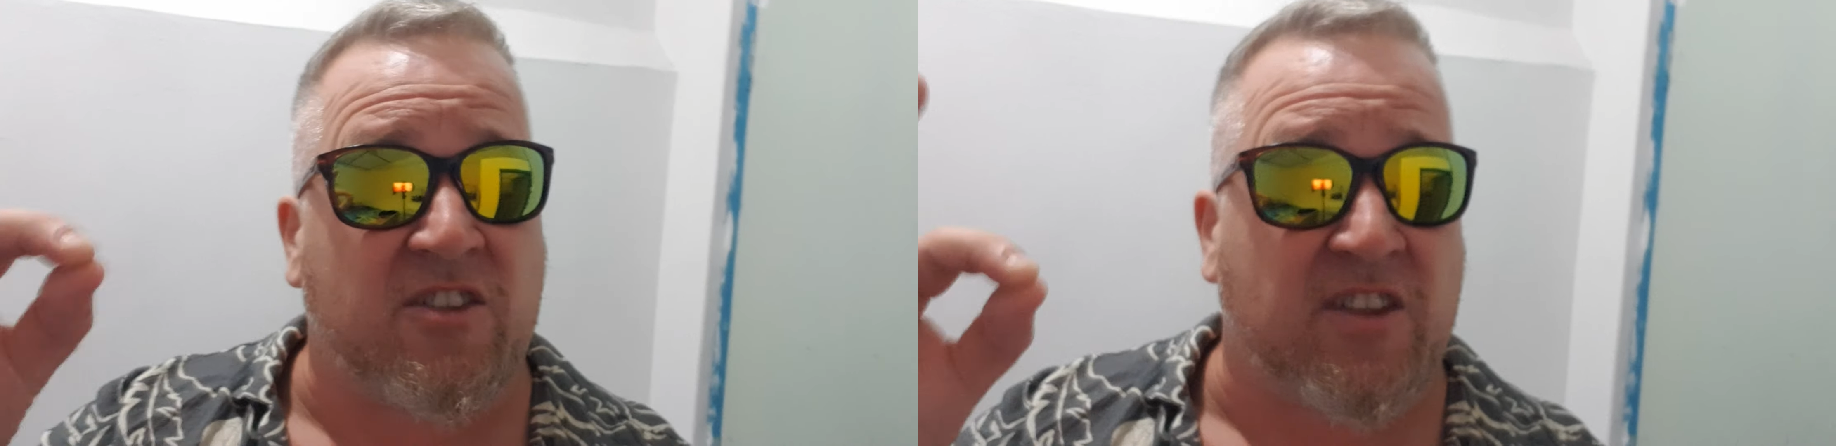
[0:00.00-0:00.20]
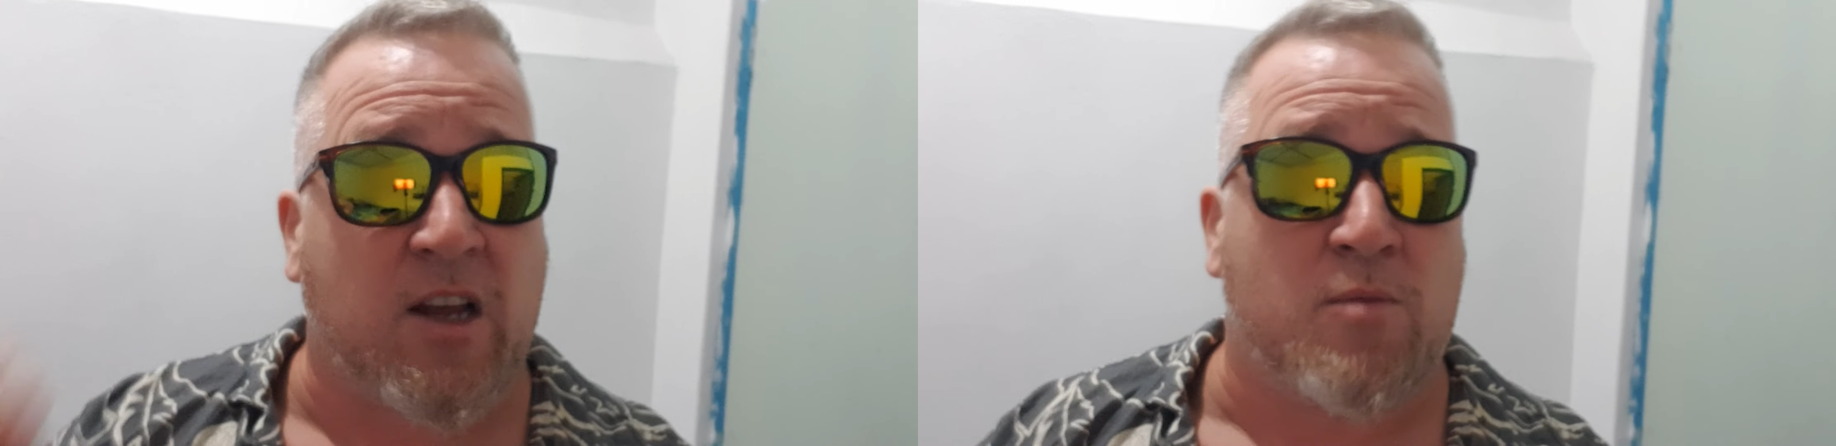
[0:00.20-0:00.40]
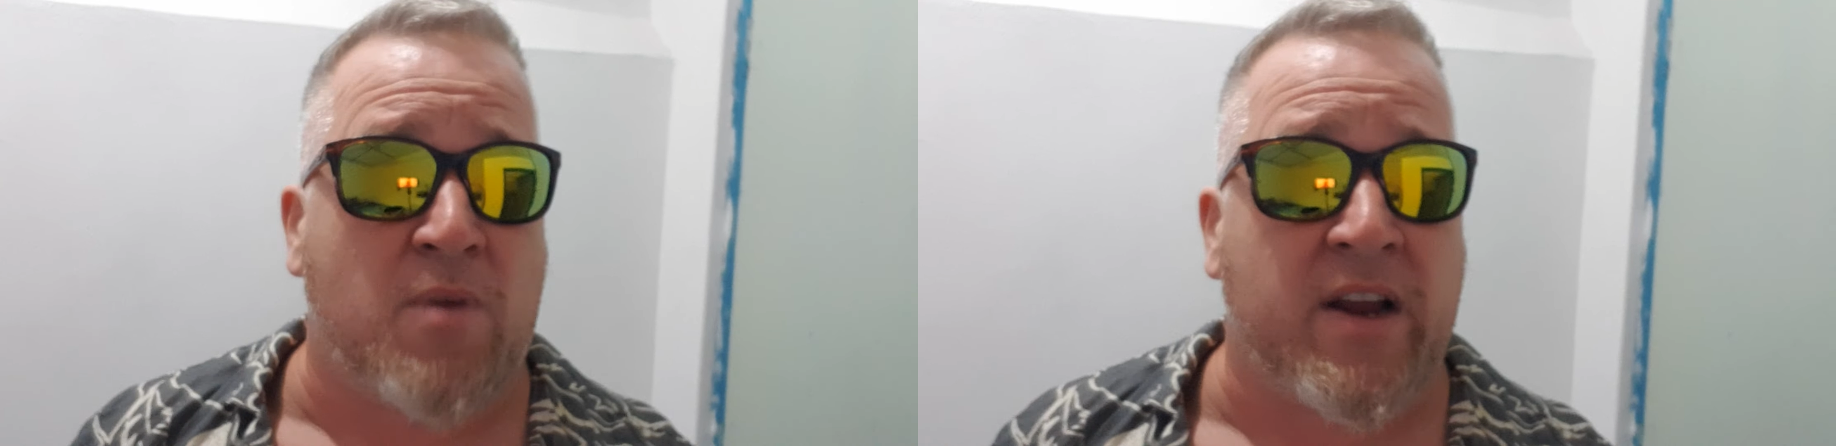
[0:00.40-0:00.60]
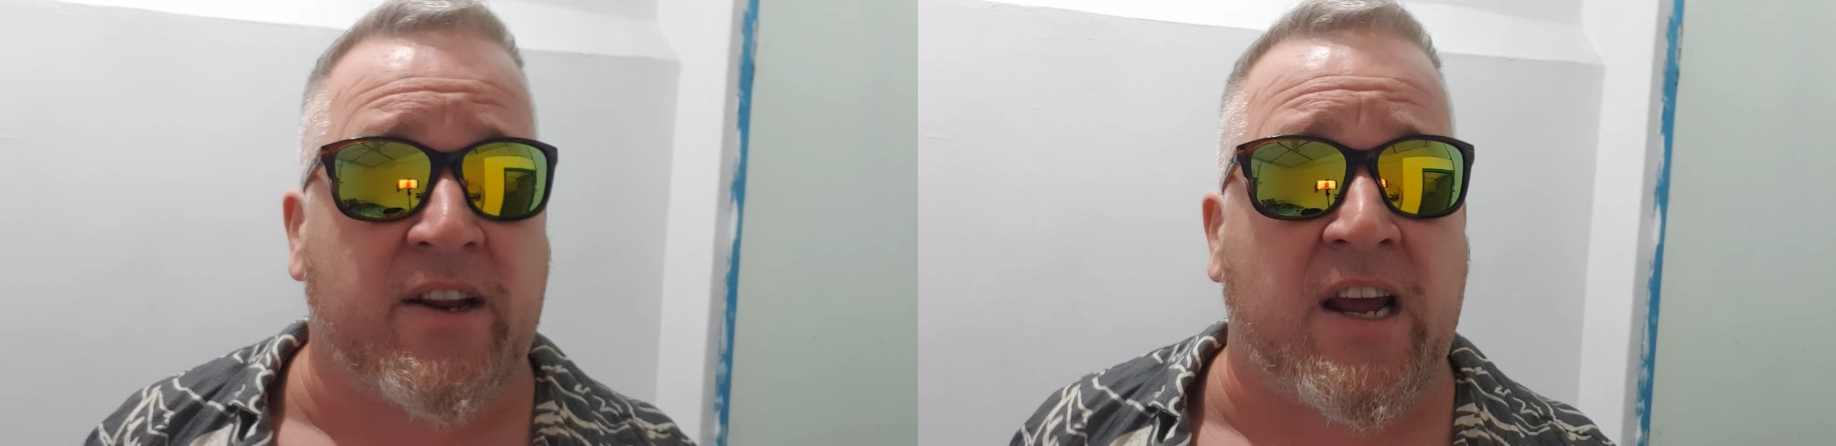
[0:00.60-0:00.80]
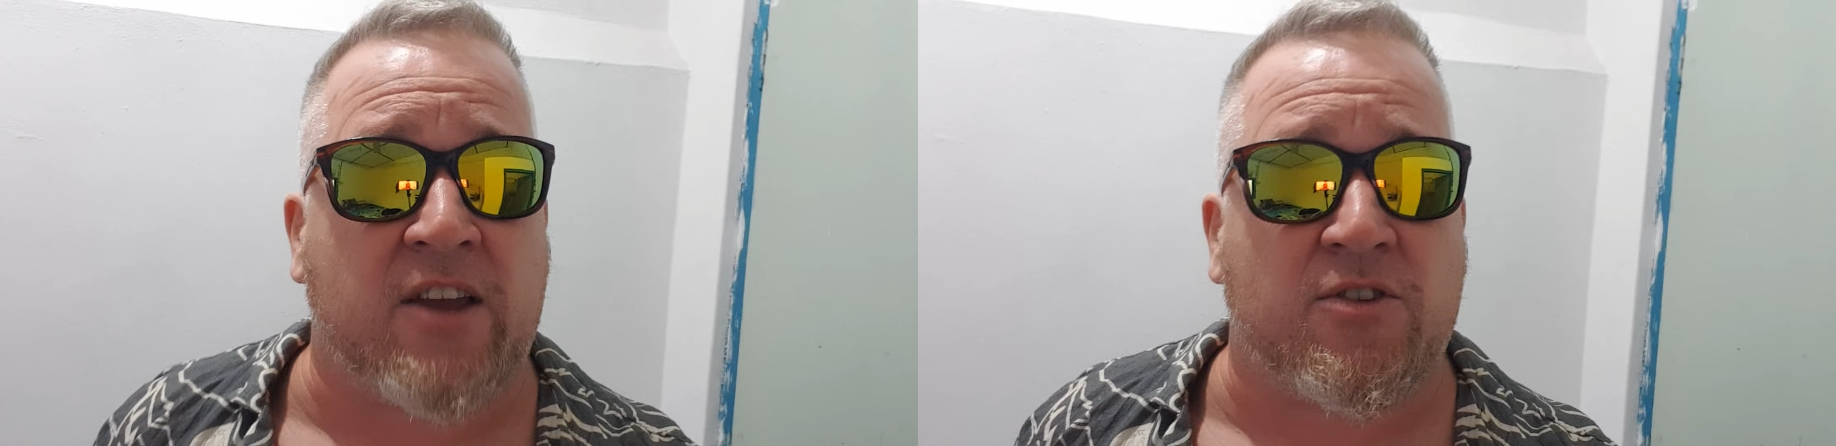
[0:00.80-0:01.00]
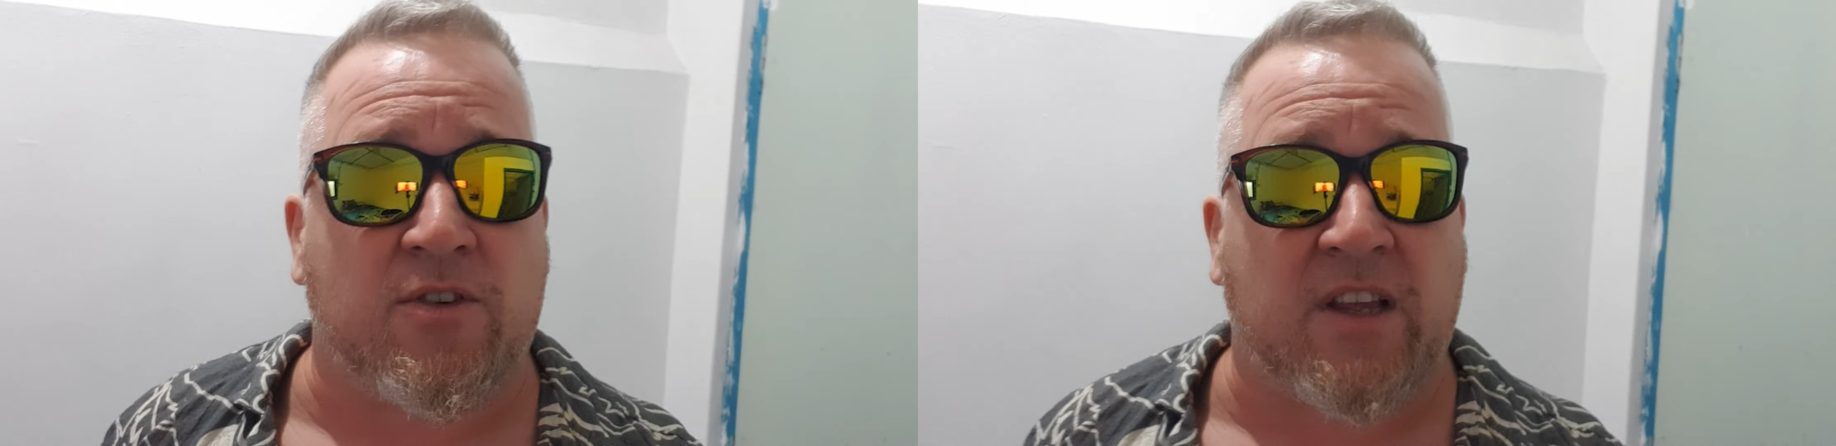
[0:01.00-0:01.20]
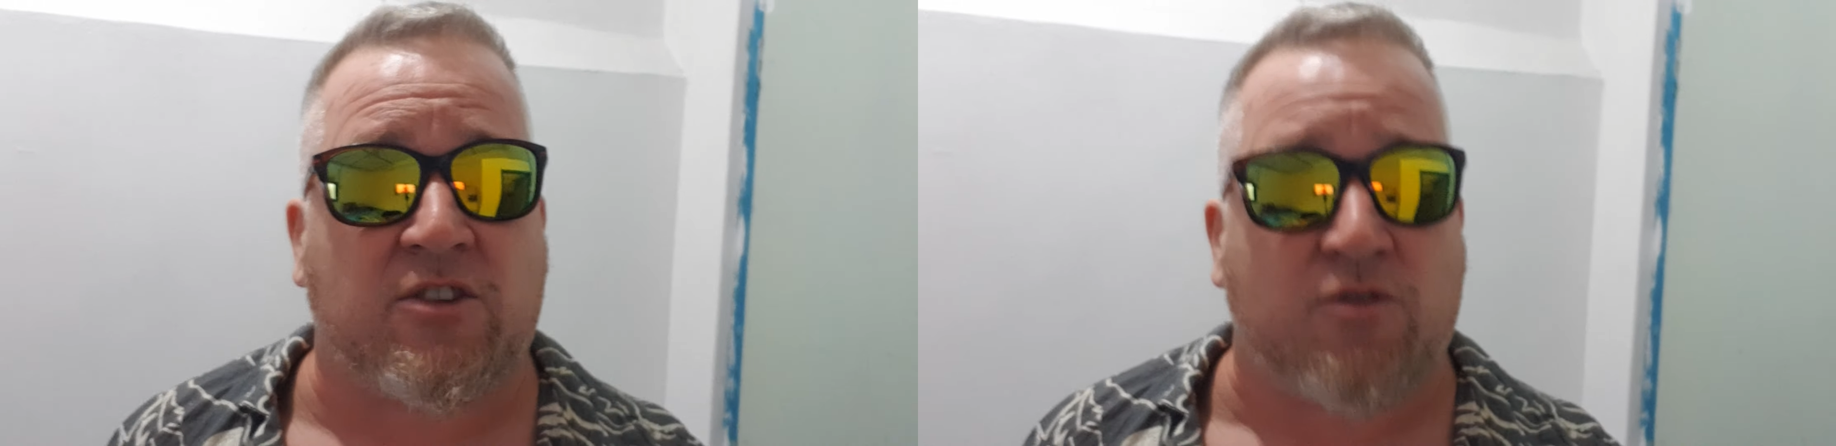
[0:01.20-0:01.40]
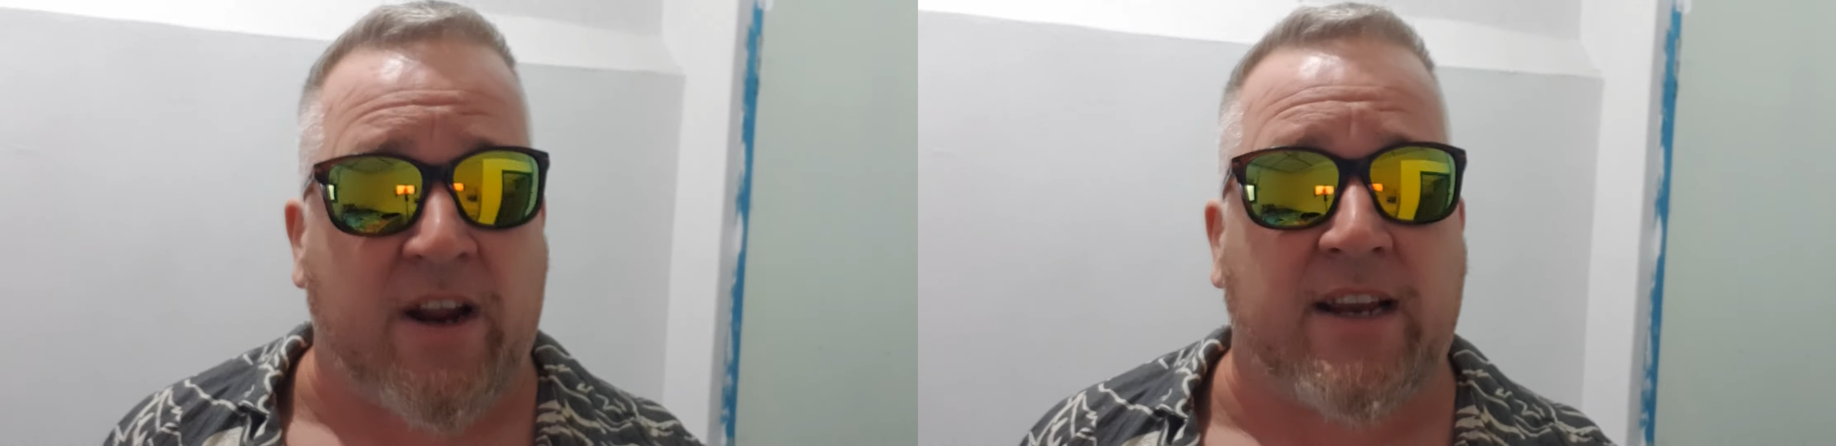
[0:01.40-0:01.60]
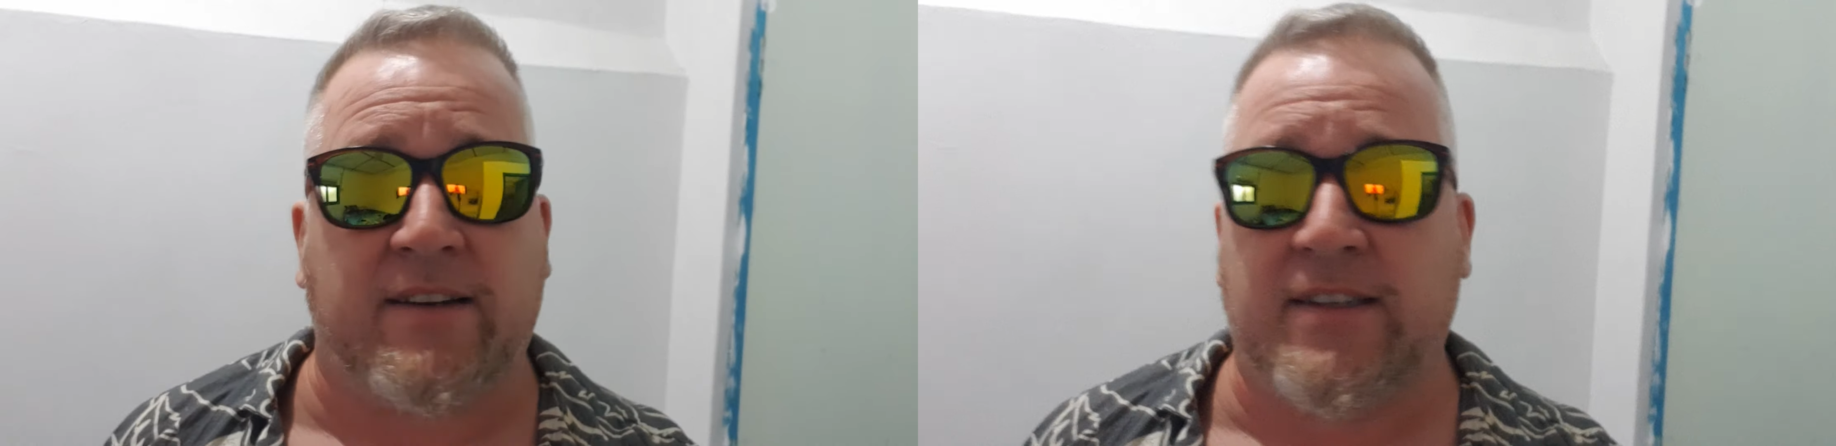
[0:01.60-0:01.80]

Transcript: single-minded attitude. That's great.